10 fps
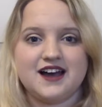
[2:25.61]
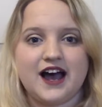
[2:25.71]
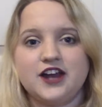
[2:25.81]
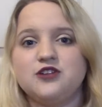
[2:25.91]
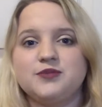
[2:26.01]

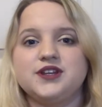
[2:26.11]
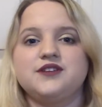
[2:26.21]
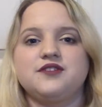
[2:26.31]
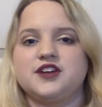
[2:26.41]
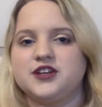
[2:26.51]
I don't
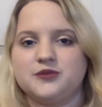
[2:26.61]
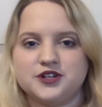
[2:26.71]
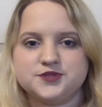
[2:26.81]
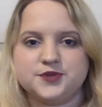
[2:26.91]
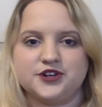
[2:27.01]
believe anyone
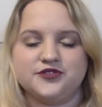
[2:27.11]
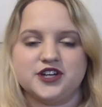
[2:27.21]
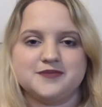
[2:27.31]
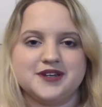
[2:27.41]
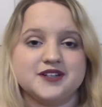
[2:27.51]
is
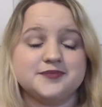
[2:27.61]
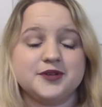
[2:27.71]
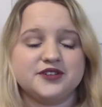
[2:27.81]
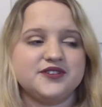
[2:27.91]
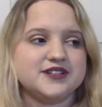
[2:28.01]
perfect because
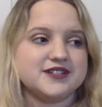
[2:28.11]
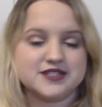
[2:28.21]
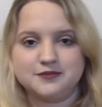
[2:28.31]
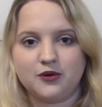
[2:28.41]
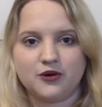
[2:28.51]
perfect
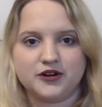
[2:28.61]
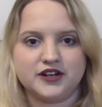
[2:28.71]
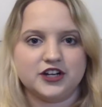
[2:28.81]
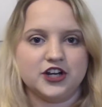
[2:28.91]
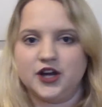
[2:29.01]
is
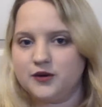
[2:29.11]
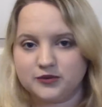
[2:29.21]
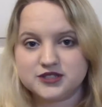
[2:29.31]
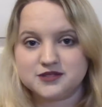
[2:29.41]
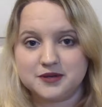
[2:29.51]
boring and no one
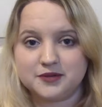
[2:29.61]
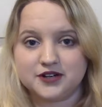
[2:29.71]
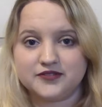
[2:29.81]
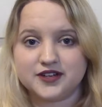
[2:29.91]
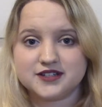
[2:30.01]
wants to be
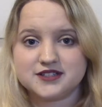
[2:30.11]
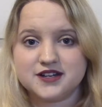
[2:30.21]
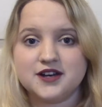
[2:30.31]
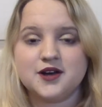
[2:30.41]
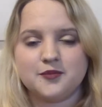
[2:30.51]
perfect.
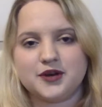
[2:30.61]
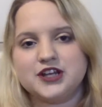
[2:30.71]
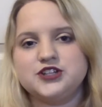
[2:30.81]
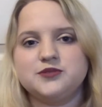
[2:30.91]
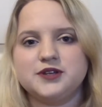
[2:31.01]
But
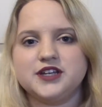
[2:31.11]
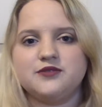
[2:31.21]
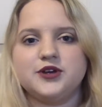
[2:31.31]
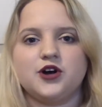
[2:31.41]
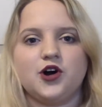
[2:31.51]
I do
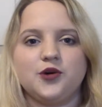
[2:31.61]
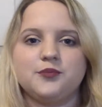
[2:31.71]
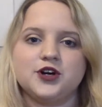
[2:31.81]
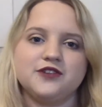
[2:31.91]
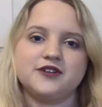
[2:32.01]
believe we are
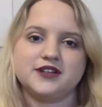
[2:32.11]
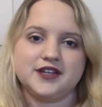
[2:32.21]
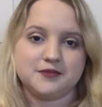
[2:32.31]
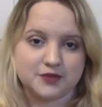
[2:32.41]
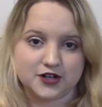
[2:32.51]
all
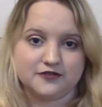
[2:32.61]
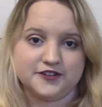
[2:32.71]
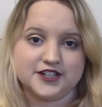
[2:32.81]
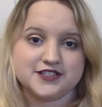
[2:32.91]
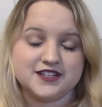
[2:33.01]
perfectly
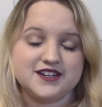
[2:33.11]
imperfect.